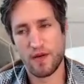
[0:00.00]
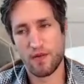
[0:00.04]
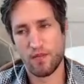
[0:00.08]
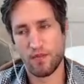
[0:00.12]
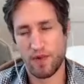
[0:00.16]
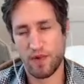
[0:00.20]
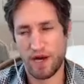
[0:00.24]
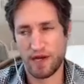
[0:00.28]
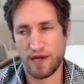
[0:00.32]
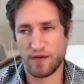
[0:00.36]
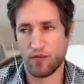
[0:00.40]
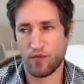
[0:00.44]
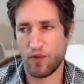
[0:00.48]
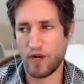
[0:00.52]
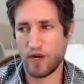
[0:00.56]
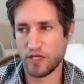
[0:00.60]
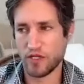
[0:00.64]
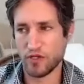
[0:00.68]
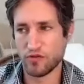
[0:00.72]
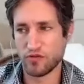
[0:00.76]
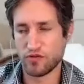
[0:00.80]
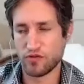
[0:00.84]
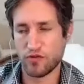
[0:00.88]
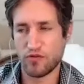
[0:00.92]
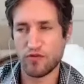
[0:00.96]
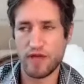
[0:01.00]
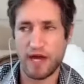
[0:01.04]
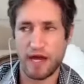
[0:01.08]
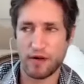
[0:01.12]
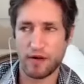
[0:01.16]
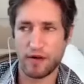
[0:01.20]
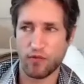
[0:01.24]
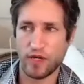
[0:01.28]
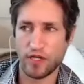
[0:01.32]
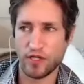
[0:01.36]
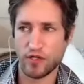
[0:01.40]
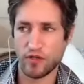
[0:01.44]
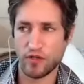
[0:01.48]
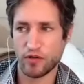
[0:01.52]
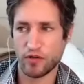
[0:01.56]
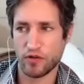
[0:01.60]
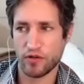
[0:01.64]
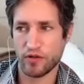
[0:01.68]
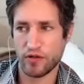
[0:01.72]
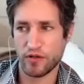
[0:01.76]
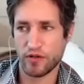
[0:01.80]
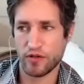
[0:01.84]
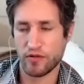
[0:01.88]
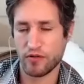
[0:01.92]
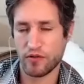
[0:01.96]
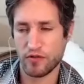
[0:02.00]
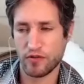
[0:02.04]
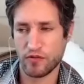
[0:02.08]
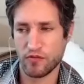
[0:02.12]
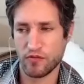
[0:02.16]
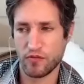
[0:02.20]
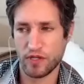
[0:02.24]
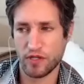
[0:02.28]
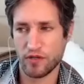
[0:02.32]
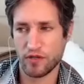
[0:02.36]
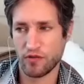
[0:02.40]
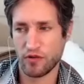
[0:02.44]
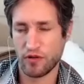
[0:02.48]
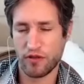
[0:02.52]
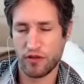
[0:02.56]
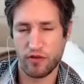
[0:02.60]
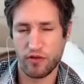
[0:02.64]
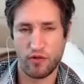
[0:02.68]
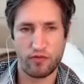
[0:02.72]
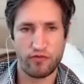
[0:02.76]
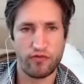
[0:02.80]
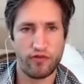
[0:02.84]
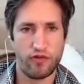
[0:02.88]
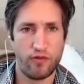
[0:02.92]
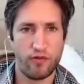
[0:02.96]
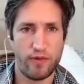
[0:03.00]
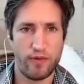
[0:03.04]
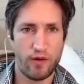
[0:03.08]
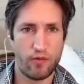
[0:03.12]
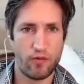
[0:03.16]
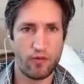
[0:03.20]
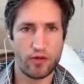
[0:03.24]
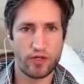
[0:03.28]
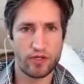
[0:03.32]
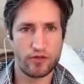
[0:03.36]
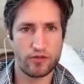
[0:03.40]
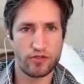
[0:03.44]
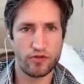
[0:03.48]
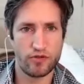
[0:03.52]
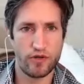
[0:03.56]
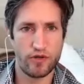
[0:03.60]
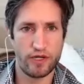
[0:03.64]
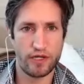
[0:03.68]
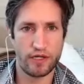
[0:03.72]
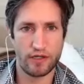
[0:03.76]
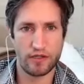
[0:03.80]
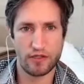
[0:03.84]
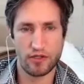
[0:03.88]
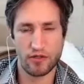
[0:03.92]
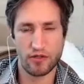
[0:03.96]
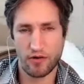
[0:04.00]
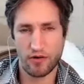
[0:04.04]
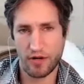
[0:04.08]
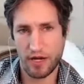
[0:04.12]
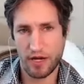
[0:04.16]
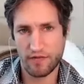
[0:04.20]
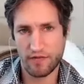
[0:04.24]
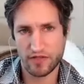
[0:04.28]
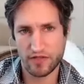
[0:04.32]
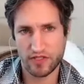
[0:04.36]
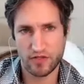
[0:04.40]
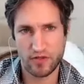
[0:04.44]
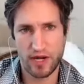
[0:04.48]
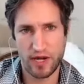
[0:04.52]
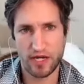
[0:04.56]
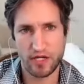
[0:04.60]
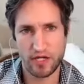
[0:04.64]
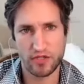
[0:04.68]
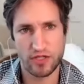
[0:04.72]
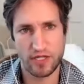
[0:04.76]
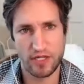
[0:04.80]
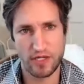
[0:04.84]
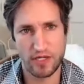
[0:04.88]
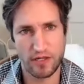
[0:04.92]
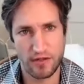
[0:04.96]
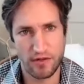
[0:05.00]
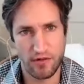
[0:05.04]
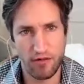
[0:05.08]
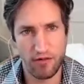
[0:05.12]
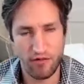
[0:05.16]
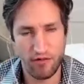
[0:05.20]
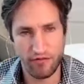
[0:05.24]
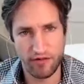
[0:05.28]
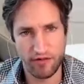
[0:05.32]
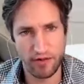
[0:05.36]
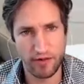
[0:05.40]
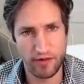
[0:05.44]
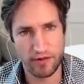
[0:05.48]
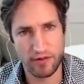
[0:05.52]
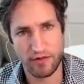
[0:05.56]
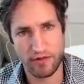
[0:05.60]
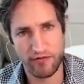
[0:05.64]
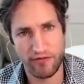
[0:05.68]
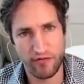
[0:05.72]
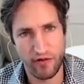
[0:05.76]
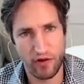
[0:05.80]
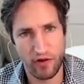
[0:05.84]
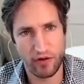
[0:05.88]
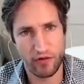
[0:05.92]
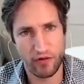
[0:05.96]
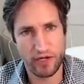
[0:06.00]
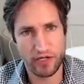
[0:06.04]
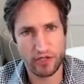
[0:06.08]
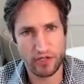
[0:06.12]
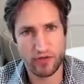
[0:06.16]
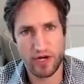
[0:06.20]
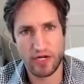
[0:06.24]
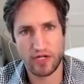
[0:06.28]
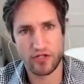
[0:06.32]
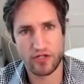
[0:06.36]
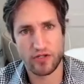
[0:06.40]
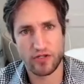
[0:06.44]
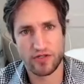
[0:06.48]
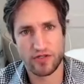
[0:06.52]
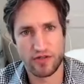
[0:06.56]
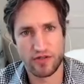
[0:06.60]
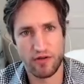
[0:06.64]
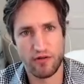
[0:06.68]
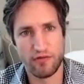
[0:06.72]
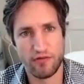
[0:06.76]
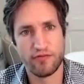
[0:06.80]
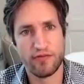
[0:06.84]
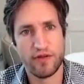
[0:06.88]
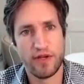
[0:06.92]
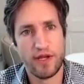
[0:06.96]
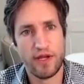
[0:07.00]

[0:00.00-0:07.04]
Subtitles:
But when you do that, when you're not thoughtful about what you're doing and you don't have a strategy, you often further entrench yourself.